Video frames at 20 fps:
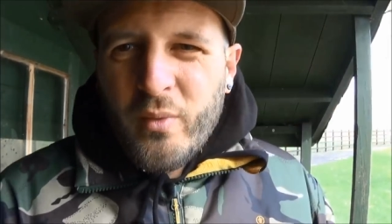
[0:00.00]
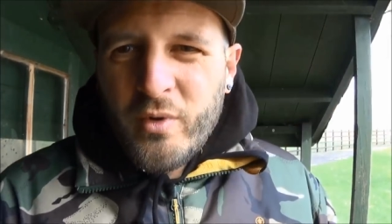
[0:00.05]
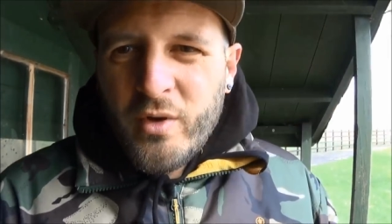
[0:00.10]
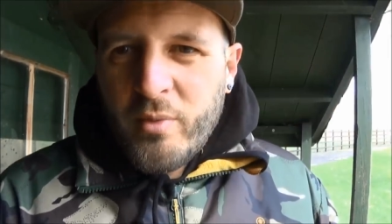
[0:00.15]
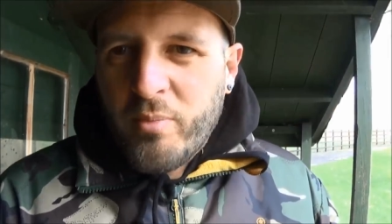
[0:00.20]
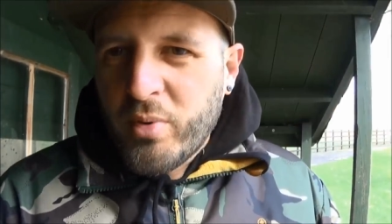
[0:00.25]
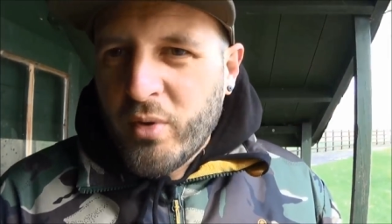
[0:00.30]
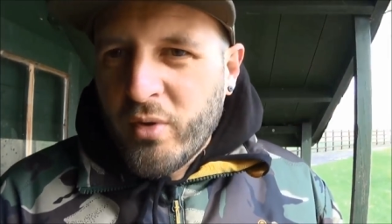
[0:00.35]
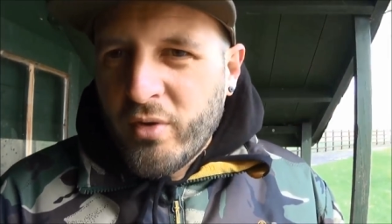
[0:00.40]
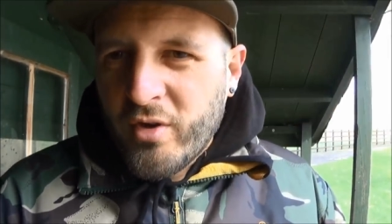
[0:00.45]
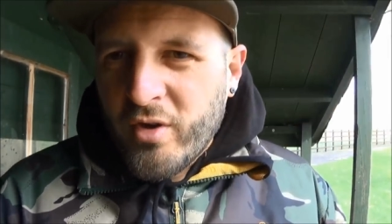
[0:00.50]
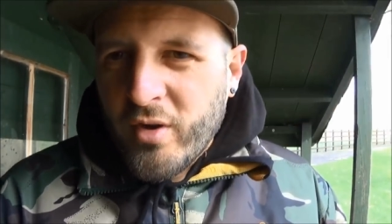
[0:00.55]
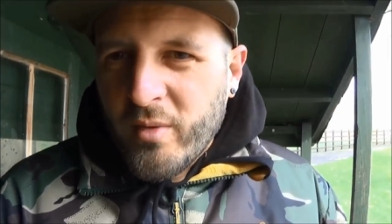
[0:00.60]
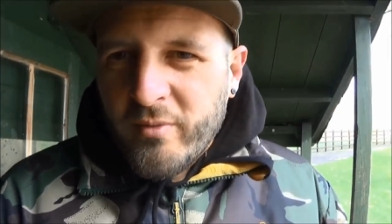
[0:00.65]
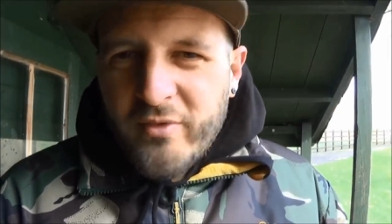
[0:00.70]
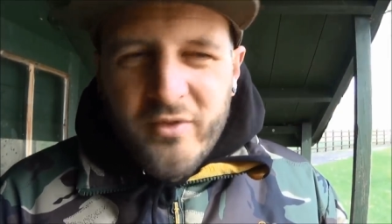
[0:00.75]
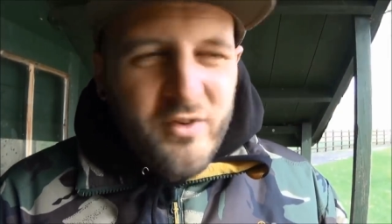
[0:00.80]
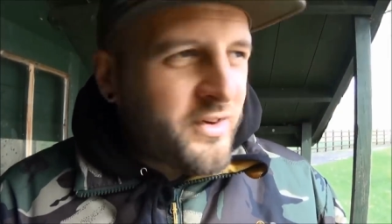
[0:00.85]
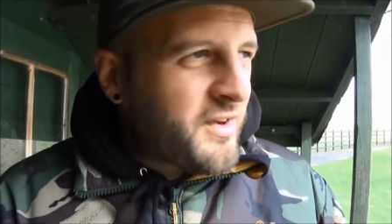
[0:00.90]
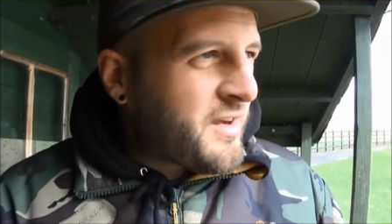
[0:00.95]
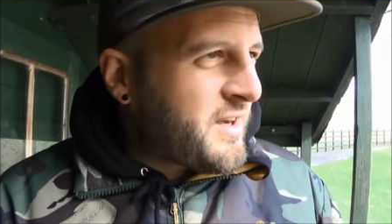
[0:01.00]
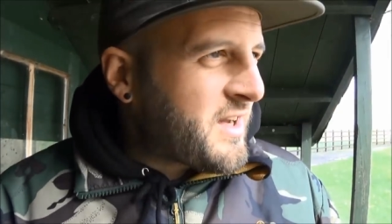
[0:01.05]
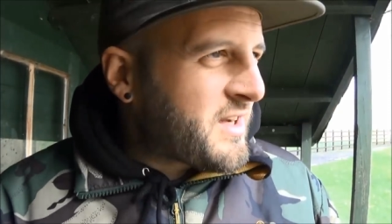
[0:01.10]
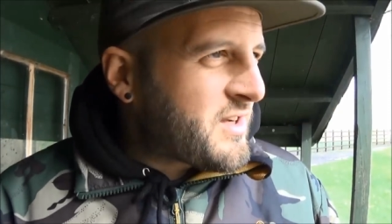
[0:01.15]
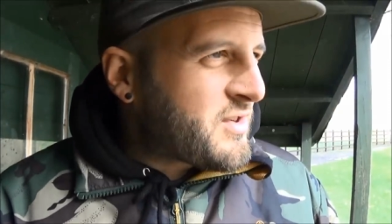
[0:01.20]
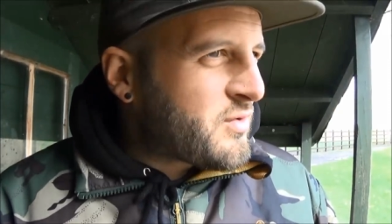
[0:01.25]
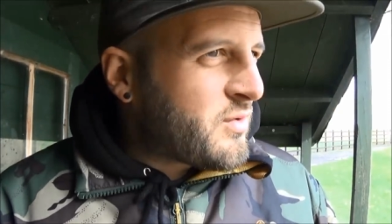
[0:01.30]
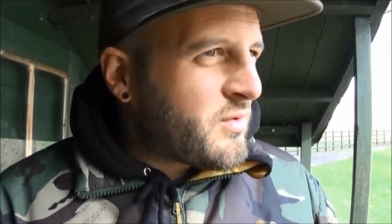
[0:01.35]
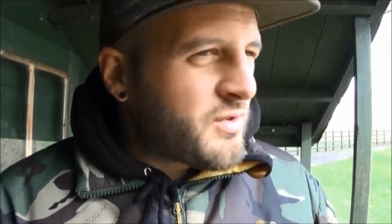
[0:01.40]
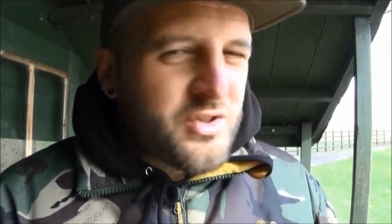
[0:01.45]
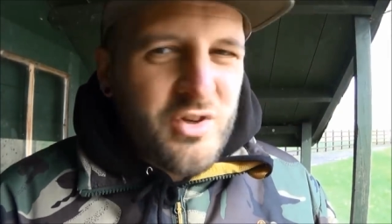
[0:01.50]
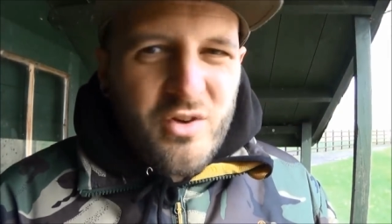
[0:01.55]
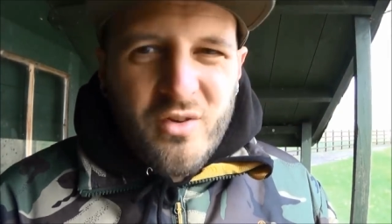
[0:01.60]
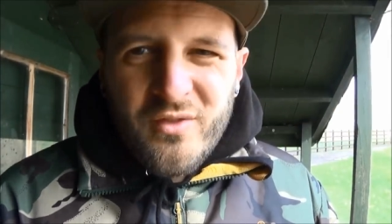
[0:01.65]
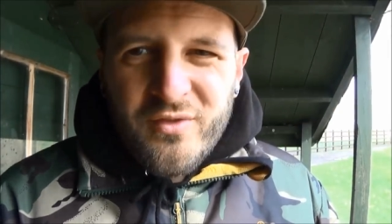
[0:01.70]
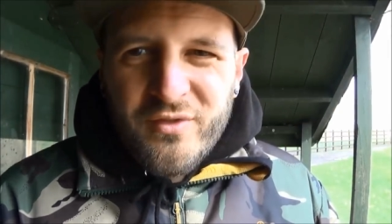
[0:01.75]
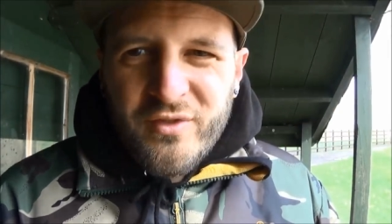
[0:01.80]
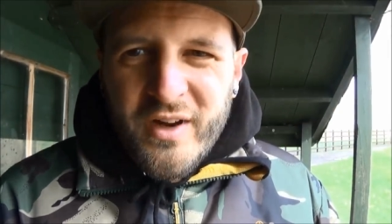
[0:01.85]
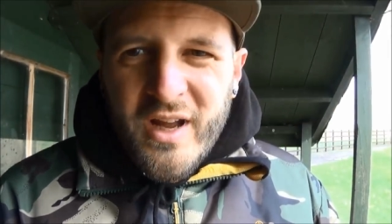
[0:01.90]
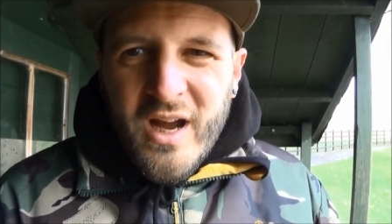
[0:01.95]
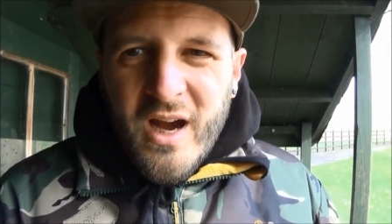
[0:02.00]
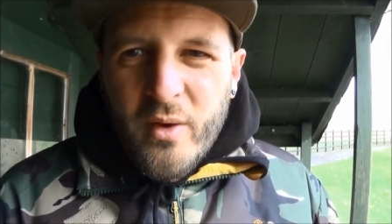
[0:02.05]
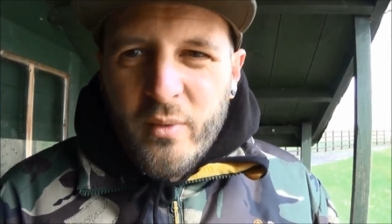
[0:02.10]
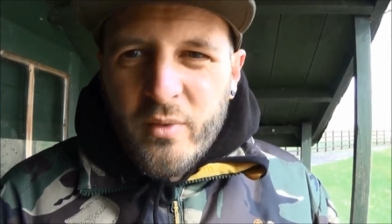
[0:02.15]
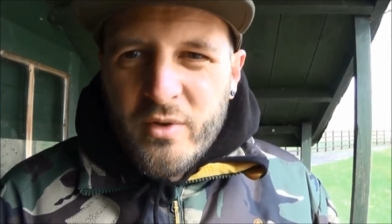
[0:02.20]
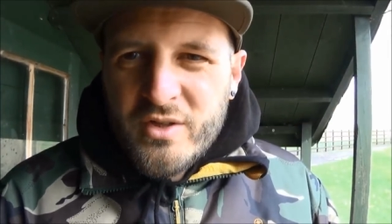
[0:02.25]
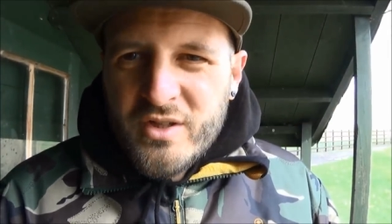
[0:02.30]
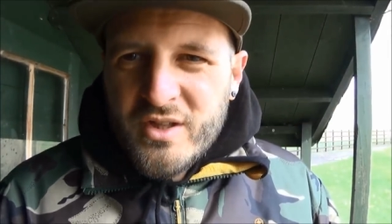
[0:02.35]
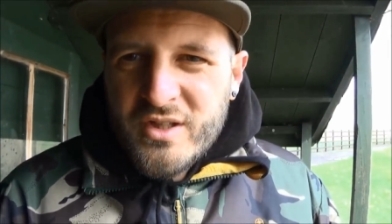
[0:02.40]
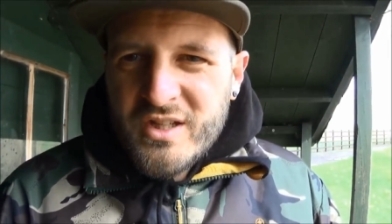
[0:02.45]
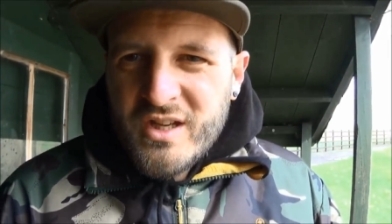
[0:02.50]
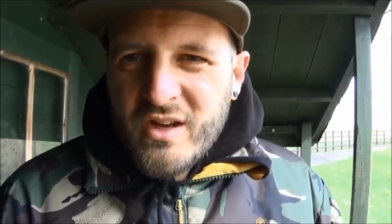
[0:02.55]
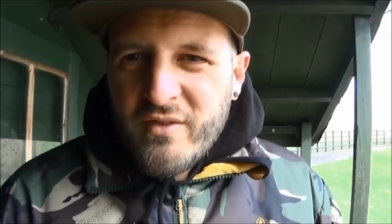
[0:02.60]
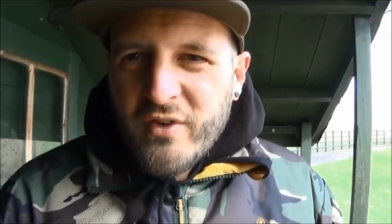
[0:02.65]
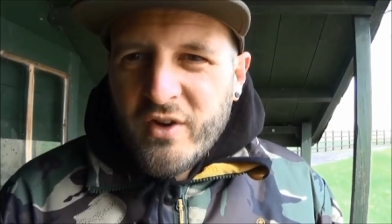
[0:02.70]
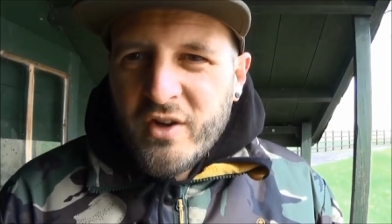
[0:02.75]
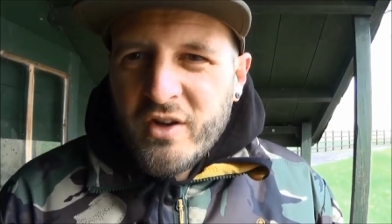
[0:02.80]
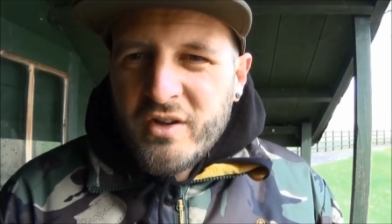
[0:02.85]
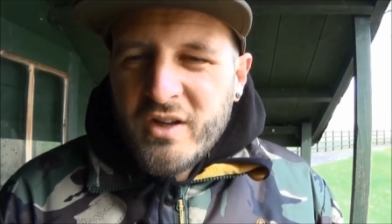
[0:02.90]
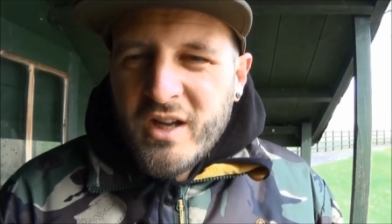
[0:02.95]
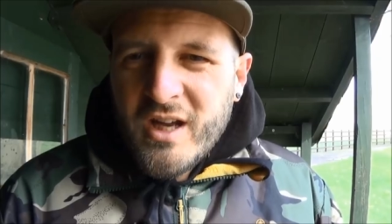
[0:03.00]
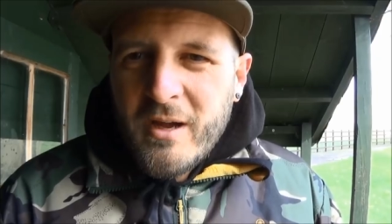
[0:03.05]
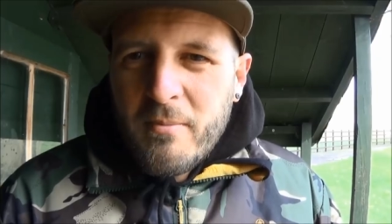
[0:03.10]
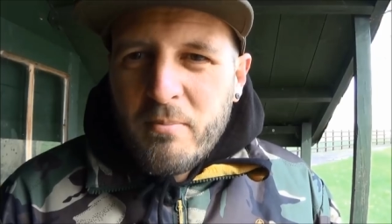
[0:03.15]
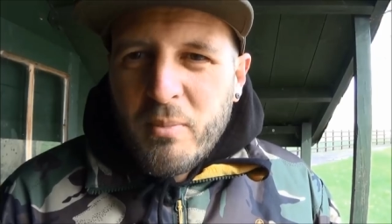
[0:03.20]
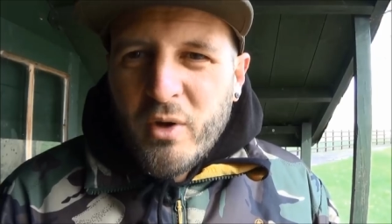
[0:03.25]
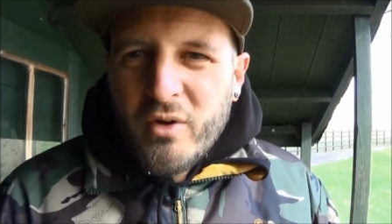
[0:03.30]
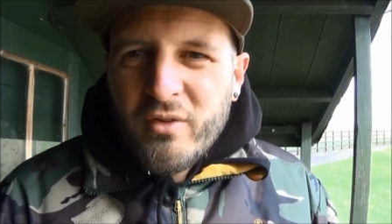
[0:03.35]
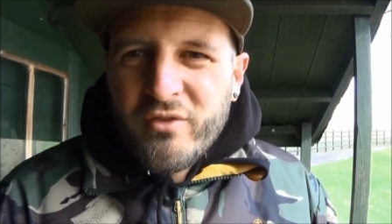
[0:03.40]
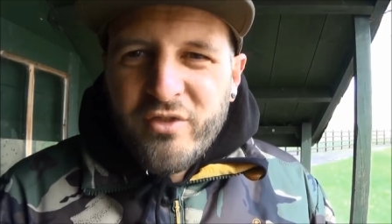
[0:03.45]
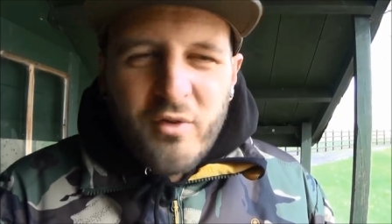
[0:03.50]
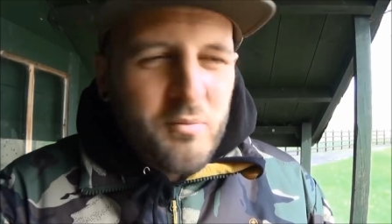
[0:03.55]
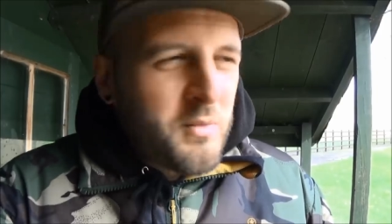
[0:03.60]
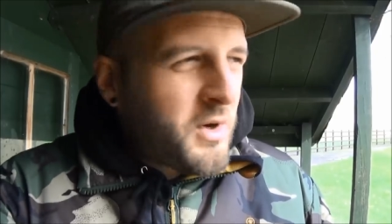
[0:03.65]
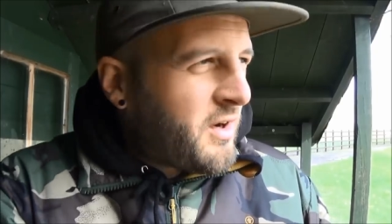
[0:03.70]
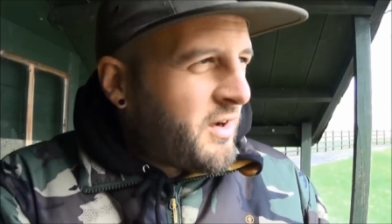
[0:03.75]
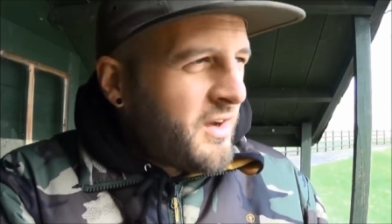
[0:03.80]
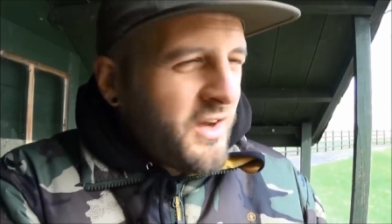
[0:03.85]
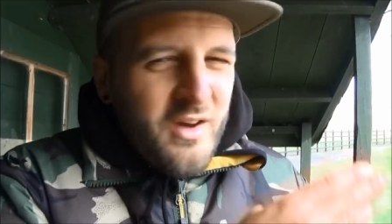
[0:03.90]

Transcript: want to plonk them for the next sort of 2-3 hours and see if I can nick a bite from